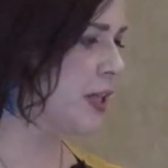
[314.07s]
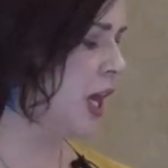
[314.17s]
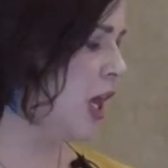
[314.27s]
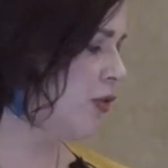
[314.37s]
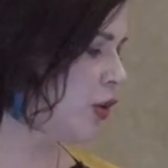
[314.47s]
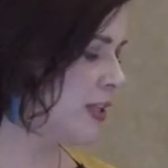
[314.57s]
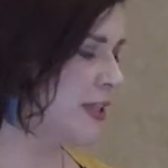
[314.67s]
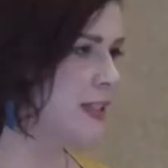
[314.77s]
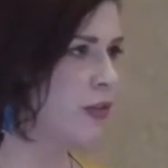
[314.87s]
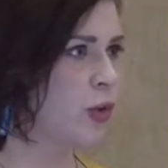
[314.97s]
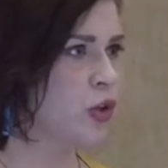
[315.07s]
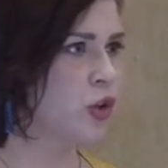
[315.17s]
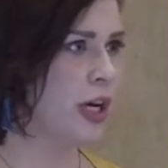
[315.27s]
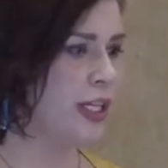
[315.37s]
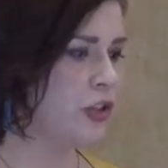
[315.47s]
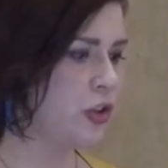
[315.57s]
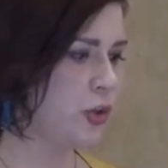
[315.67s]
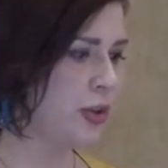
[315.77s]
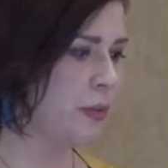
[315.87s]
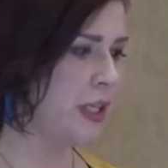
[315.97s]
For instance, if we're trying to do
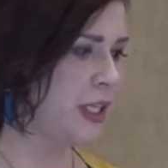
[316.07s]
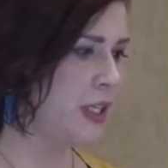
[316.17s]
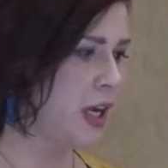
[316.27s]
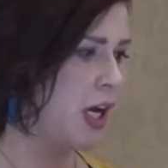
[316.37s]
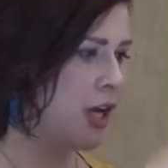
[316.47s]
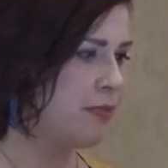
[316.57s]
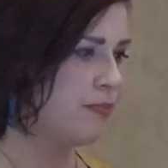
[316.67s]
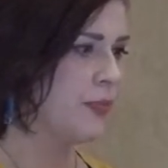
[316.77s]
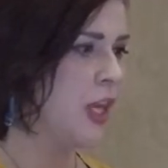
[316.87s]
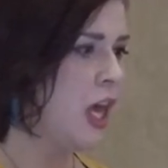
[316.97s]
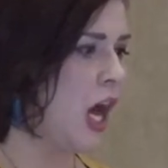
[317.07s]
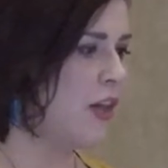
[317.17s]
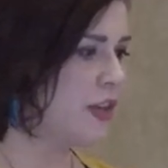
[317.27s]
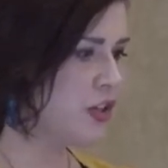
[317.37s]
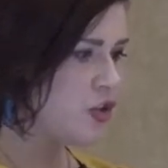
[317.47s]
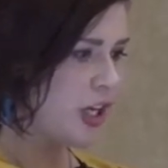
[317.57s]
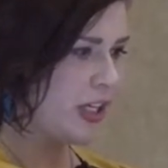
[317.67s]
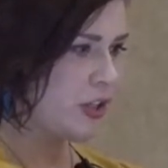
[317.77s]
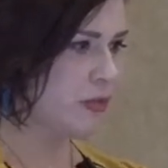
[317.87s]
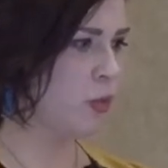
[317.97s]
something on this
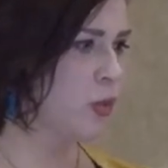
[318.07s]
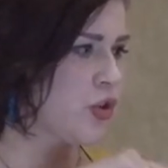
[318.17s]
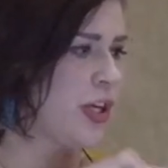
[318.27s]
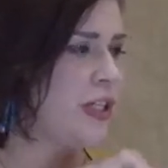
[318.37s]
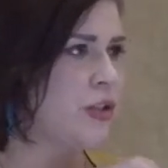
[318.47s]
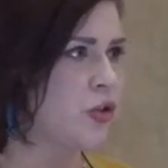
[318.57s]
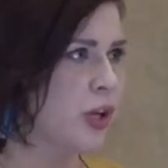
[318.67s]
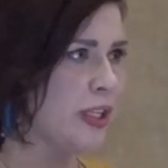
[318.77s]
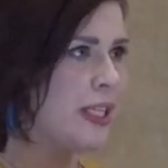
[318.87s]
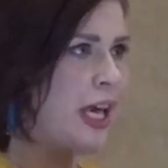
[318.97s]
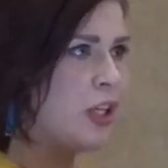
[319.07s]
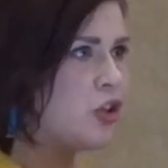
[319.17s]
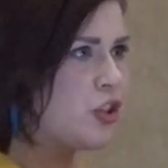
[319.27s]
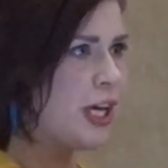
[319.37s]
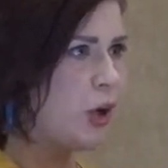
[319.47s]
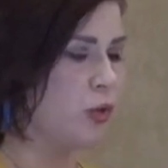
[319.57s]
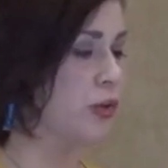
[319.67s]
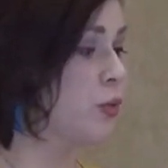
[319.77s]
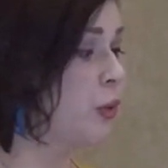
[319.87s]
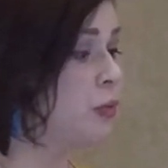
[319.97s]
channel, we're trying to direct the energy out.
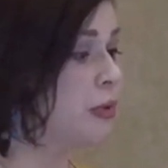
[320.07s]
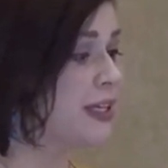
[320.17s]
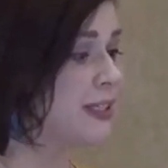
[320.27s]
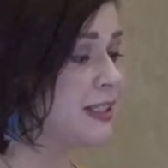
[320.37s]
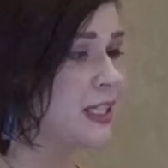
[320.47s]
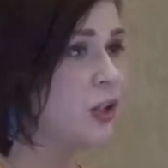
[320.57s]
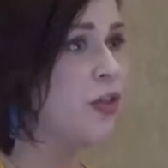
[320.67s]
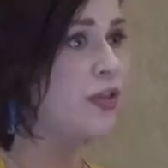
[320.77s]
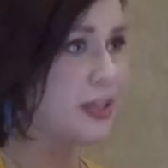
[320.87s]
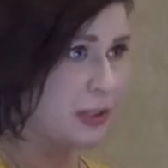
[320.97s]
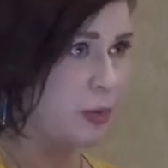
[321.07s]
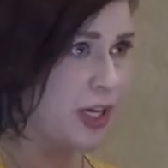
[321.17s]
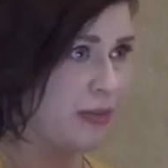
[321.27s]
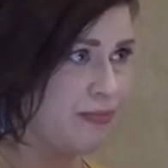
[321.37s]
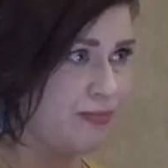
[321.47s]
So we would place the needle this way.